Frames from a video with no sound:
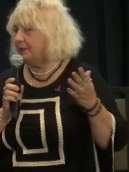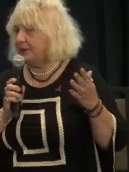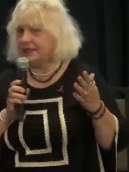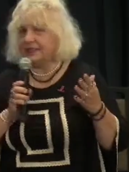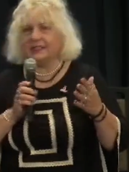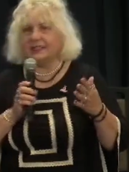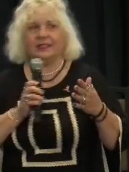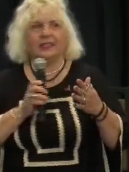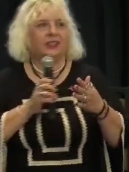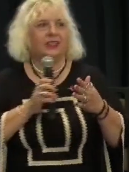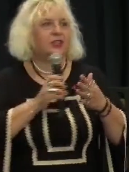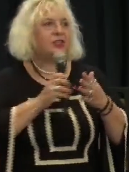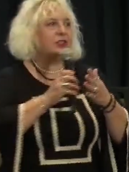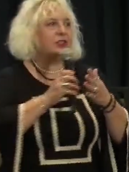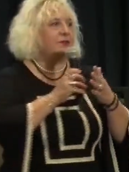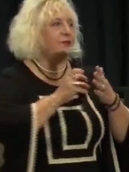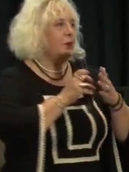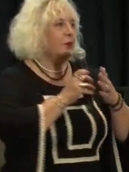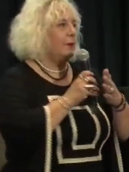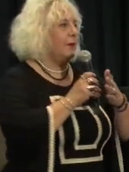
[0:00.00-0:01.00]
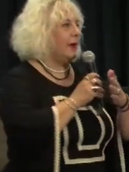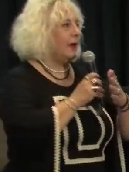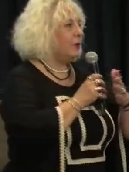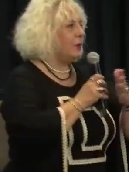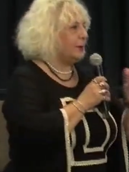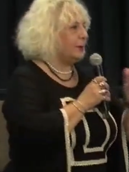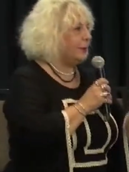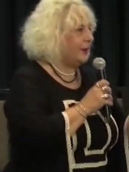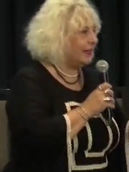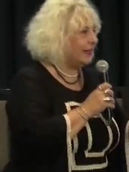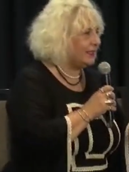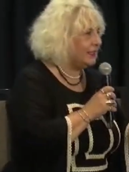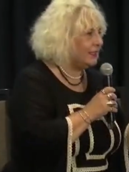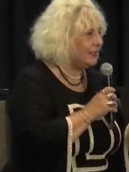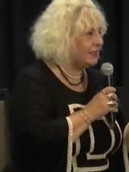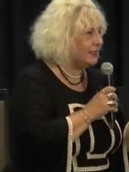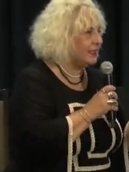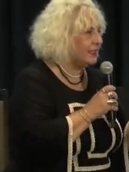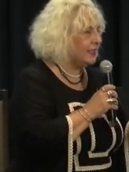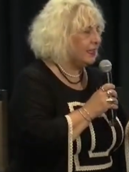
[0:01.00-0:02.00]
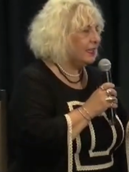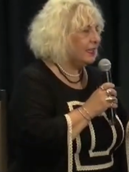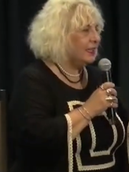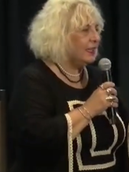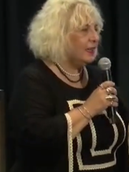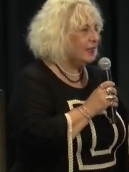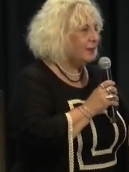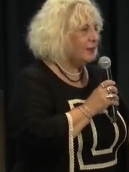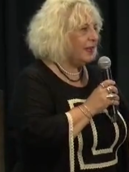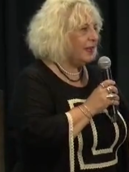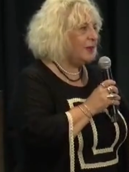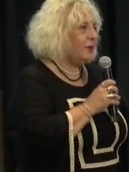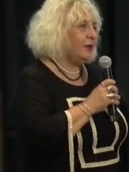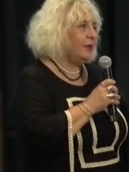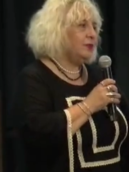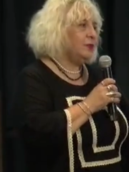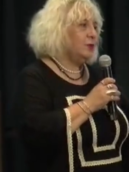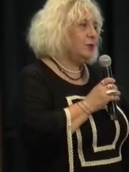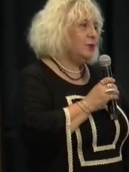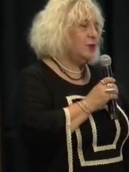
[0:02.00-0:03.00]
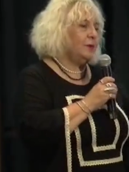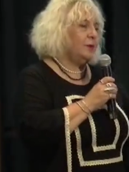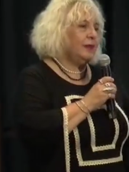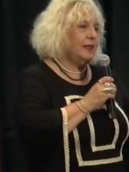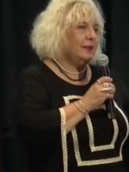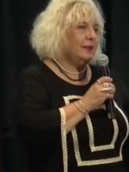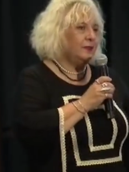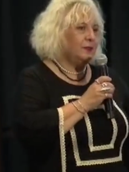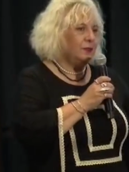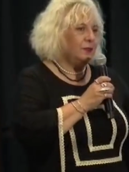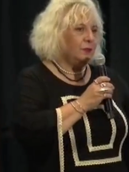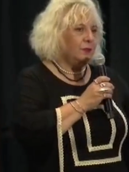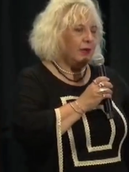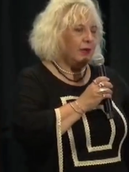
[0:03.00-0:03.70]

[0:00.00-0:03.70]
Lucica Ditiu, harped on the need for strong collaboration,